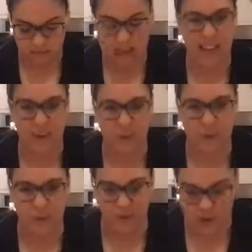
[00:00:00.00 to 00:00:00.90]
a little bit
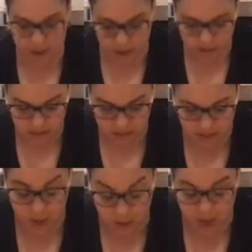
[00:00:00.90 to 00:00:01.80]
more robust.
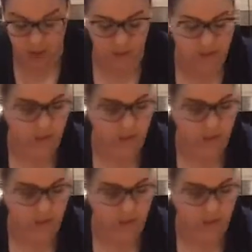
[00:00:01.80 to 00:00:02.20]
So I'm cutting from